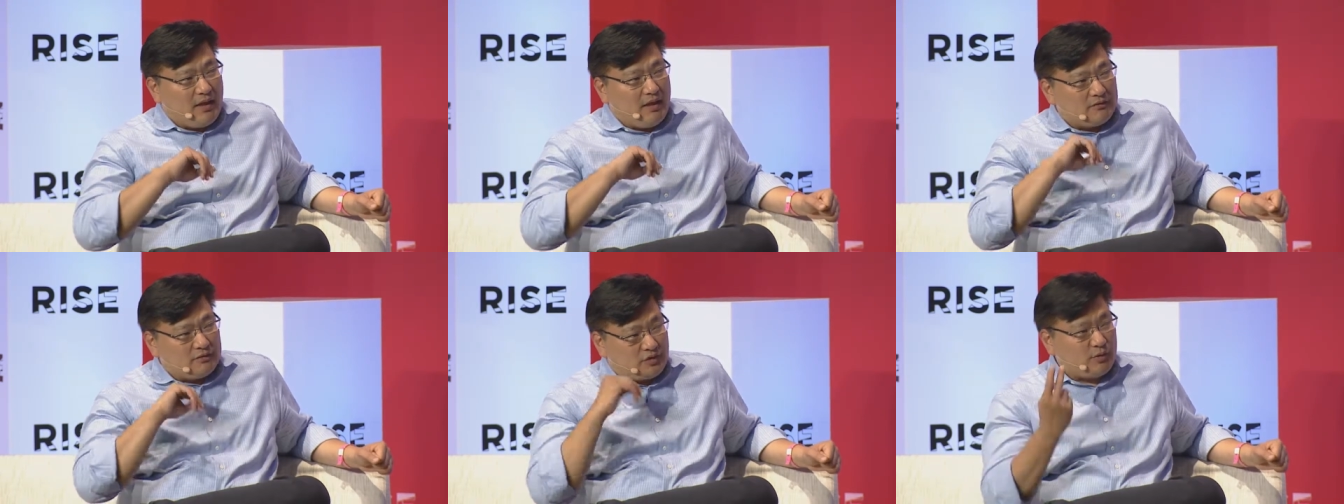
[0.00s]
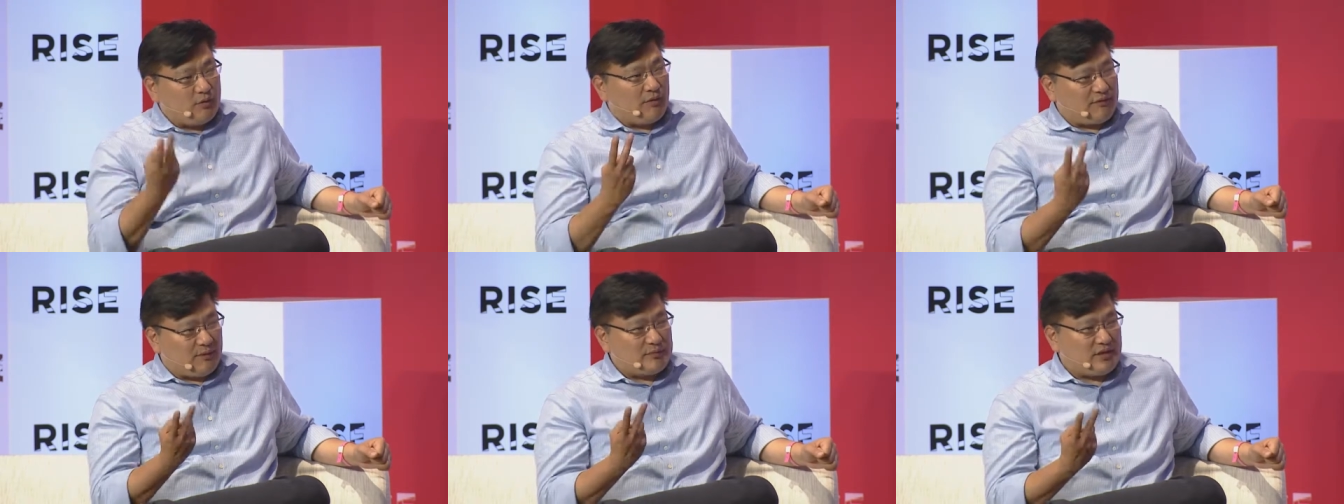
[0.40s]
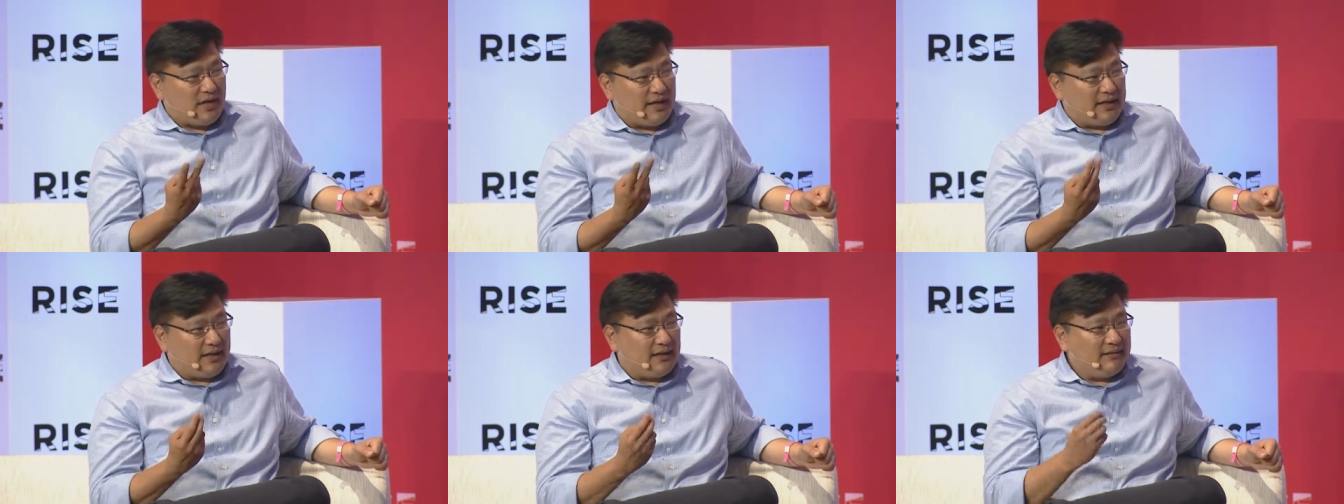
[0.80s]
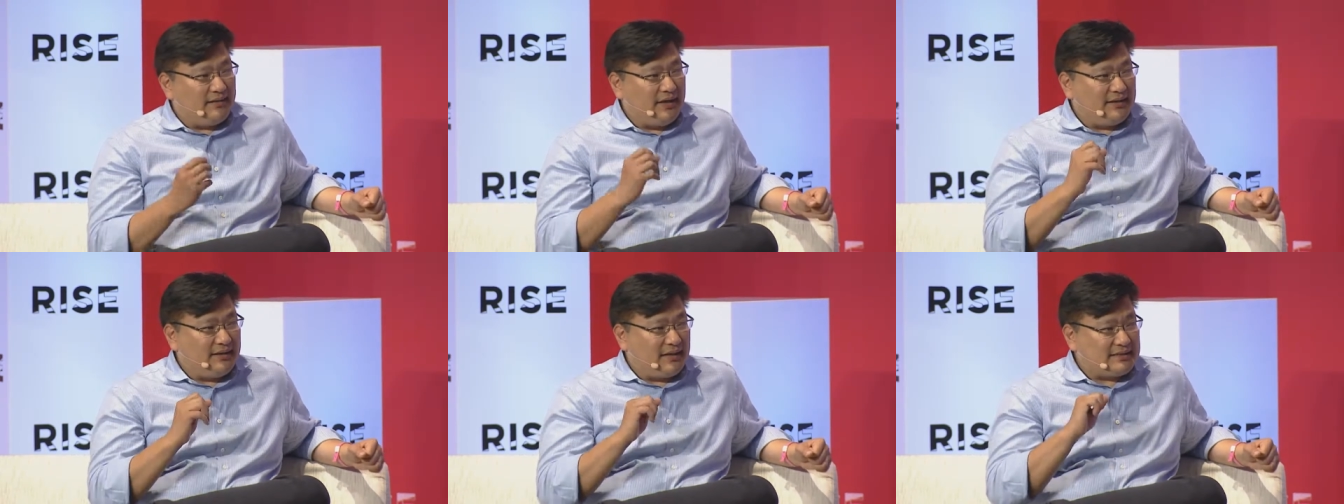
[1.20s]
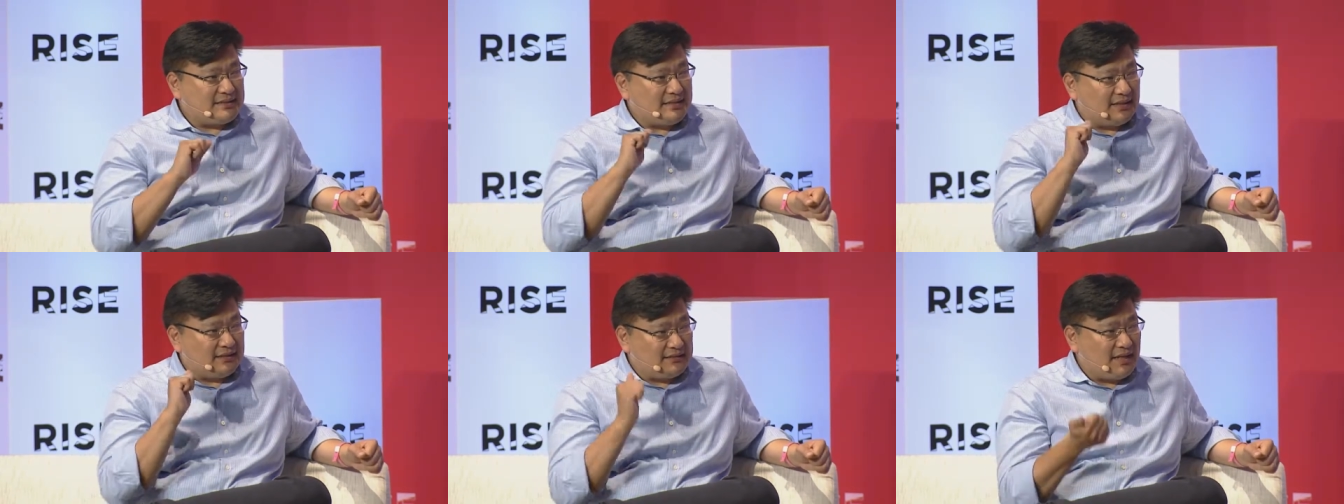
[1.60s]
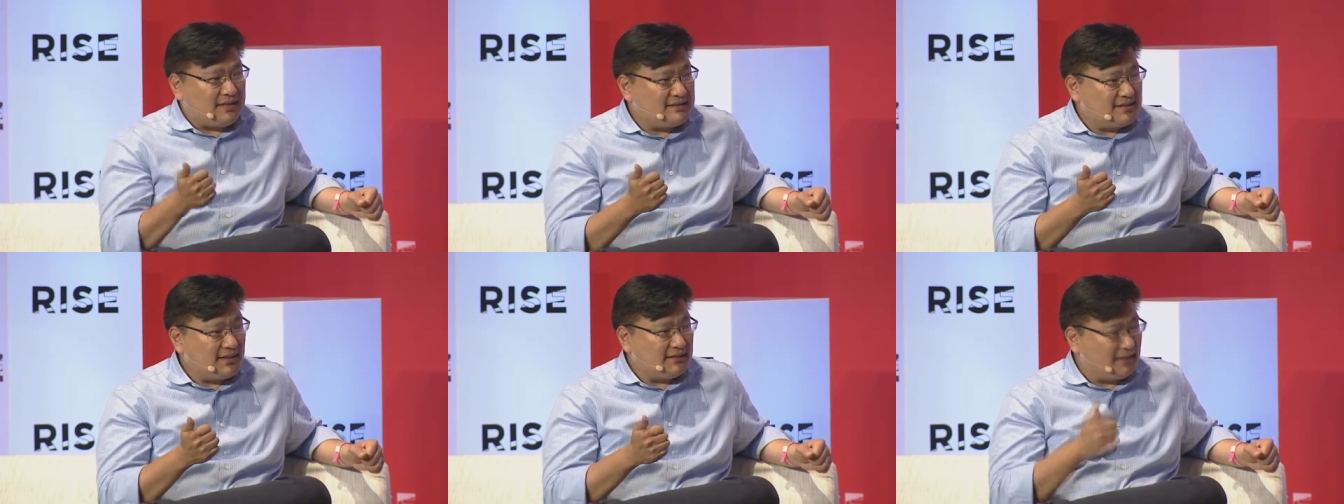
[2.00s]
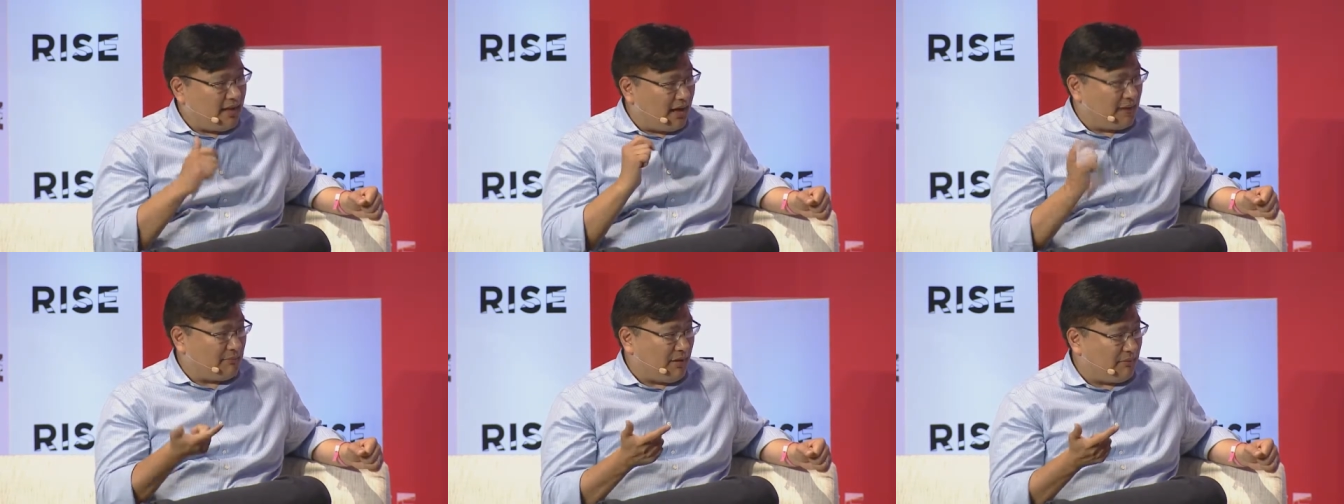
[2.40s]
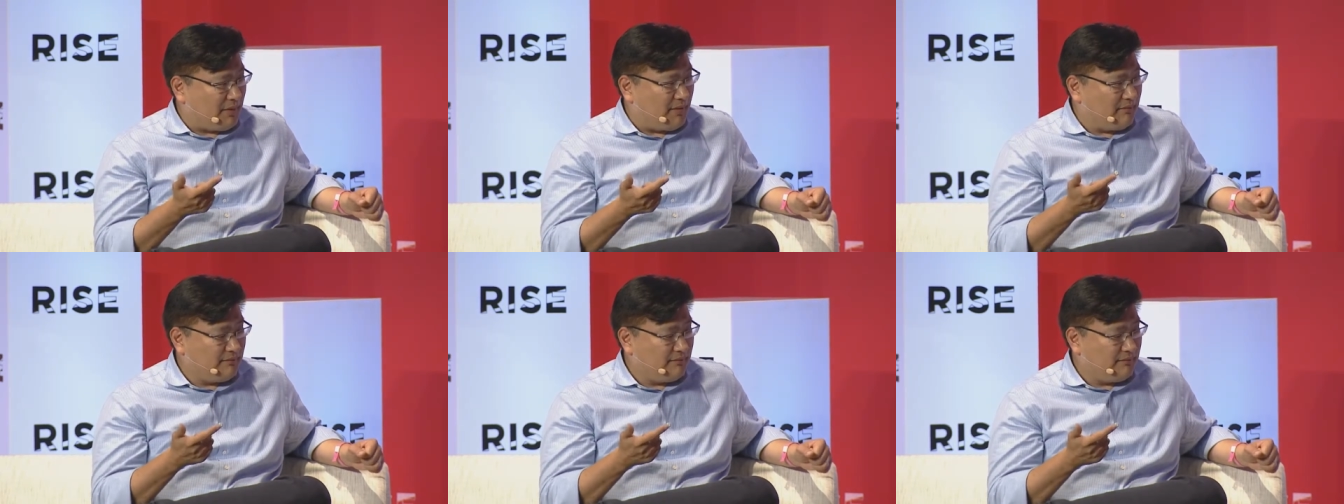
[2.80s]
Two are from China, and that's uh, Tencent and Alibaba.